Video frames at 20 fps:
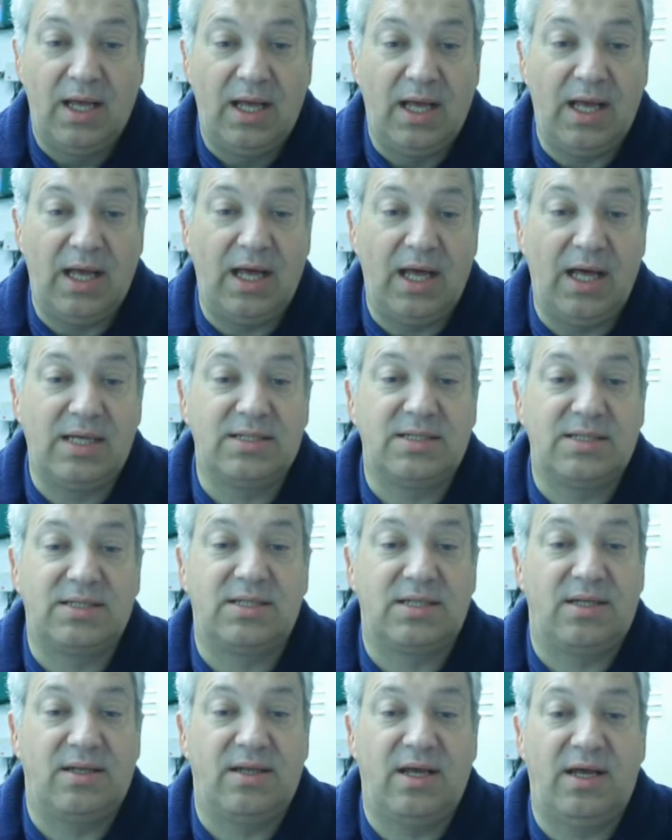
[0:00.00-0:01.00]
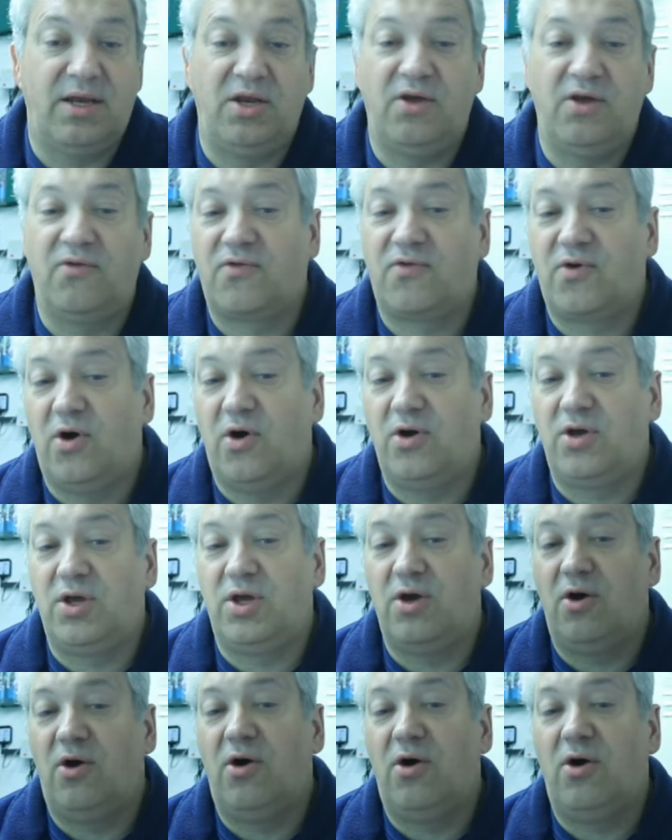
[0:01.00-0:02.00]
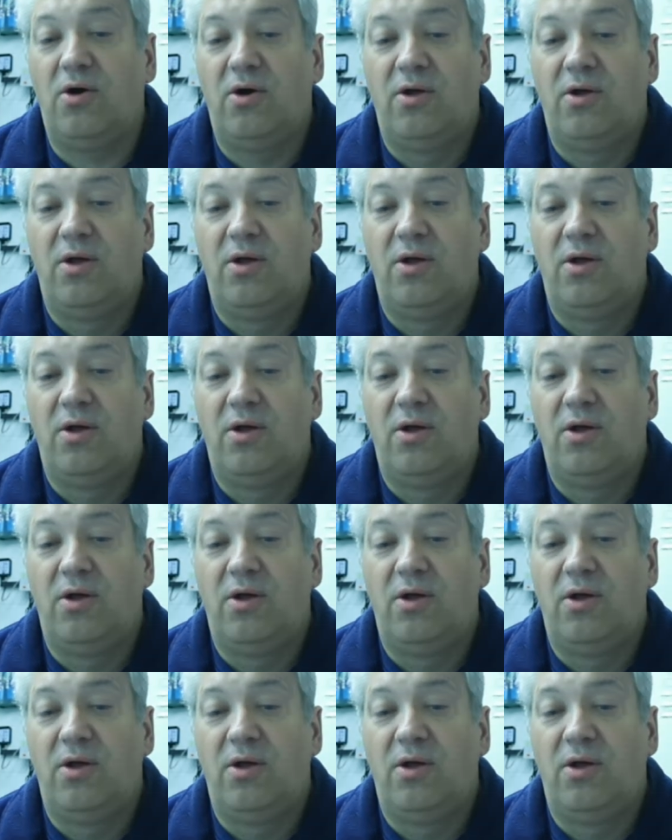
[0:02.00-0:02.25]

and then you've got your